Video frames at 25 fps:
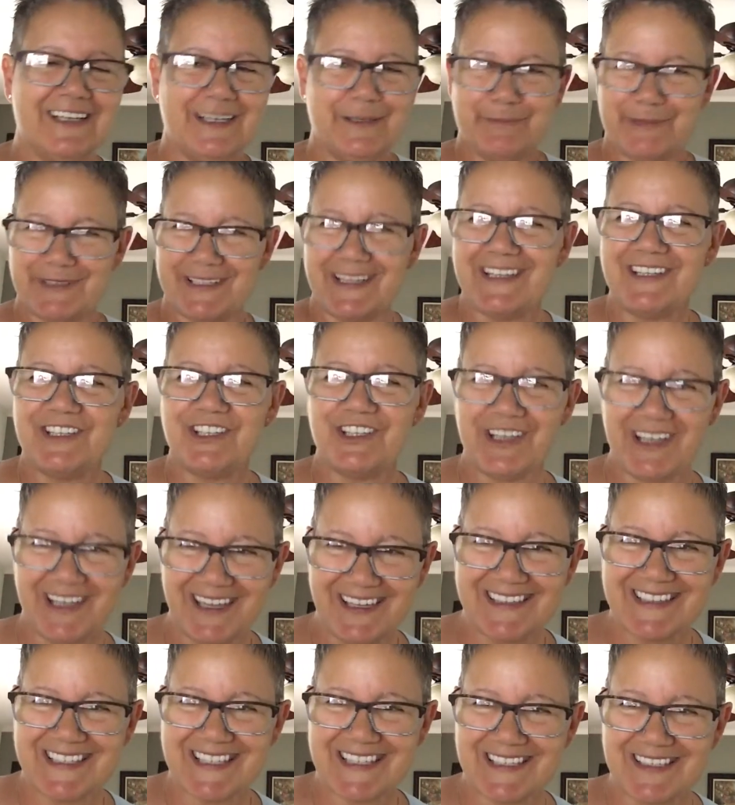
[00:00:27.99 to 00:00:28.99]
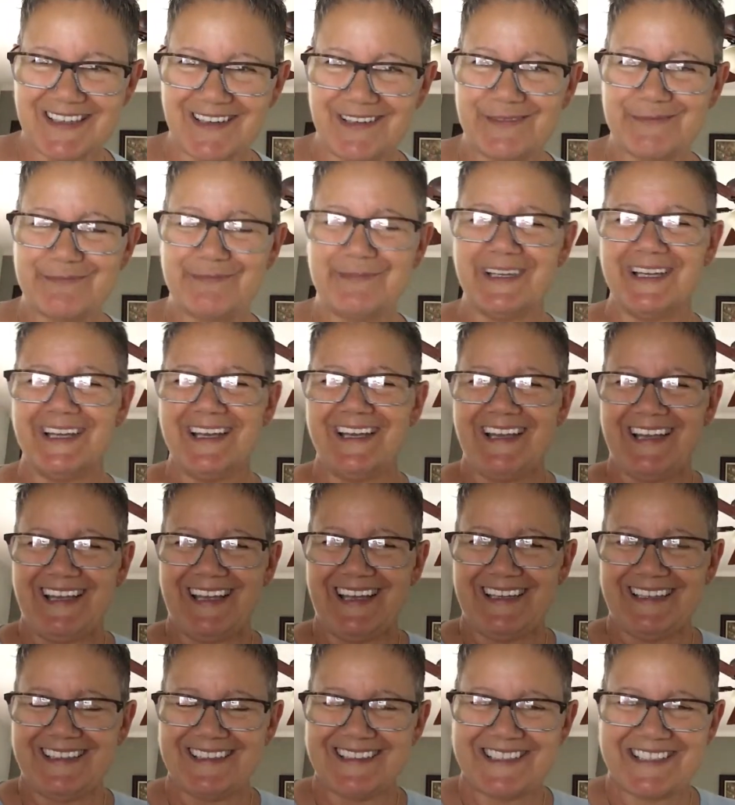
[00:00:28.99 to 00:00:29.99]
But then you hear something
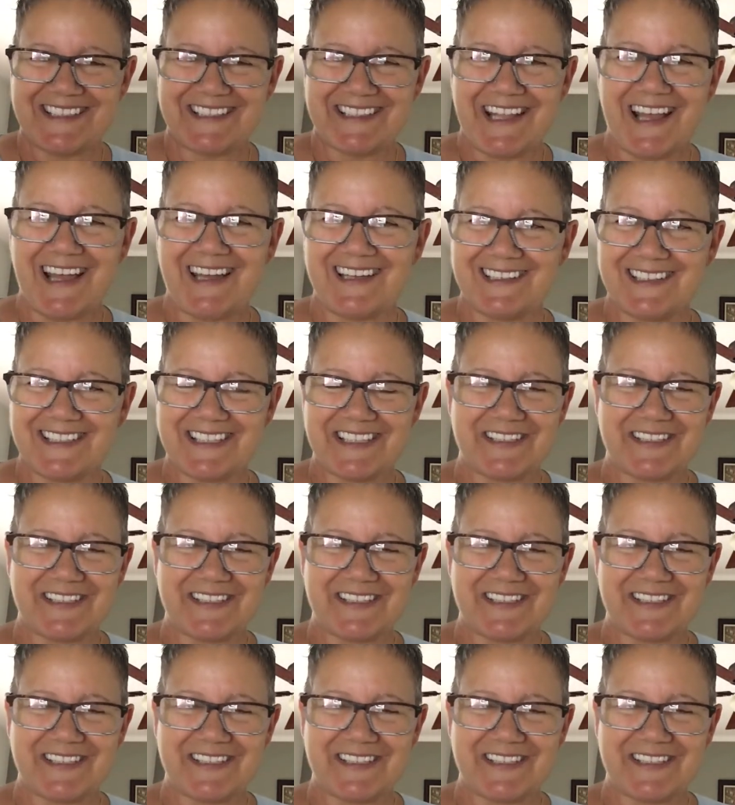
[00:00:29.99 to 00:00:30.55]
and it's that